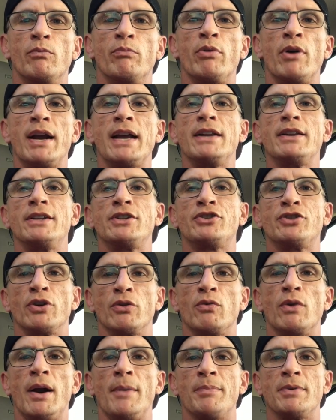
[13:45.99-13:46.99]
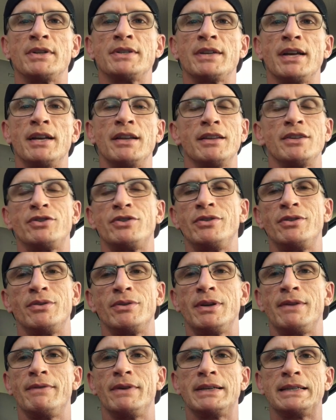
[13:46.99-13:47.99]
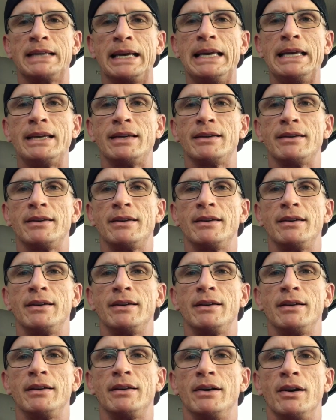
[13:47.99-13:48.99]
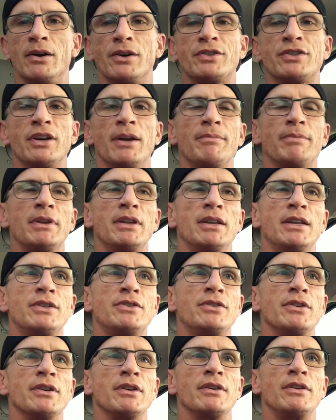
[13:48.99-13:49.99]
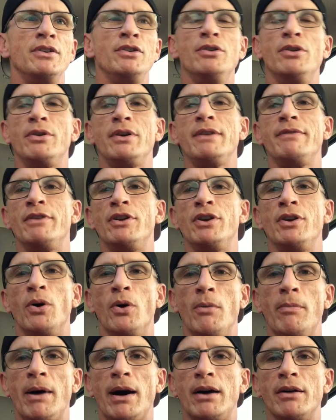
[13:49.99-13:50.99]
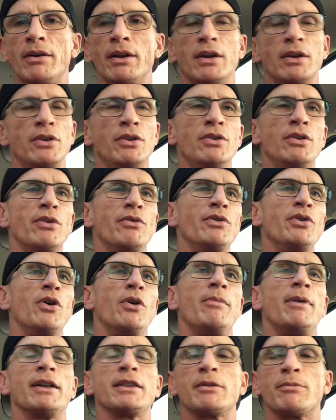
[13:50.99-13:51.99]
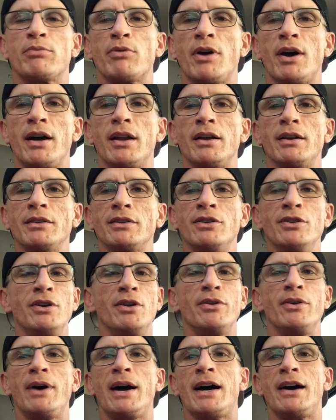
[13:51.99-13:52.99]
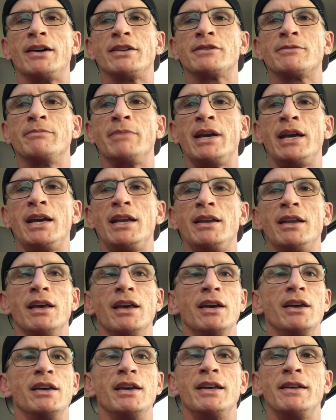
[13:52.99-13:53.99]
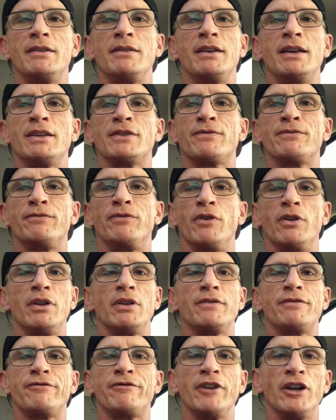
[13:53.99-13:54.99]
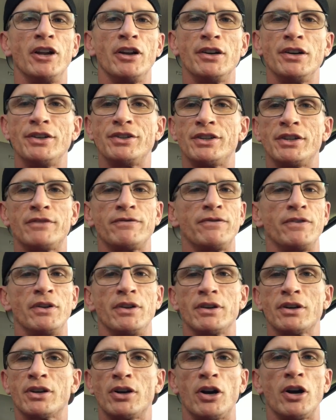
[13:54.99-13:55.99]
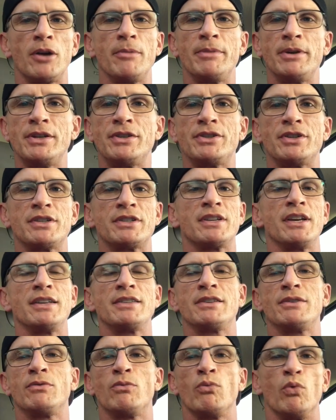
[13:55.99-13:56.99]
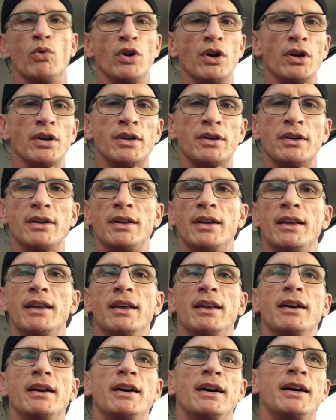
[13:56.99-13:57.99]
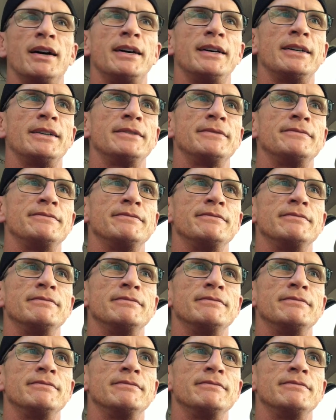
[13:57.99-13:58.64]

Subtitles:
brand that you're representing that you don't even take, or something that you don't even know about? You don't know about the product. You don't know how it's made. It's full of fillers. It's full of garbage. It doesn't work. I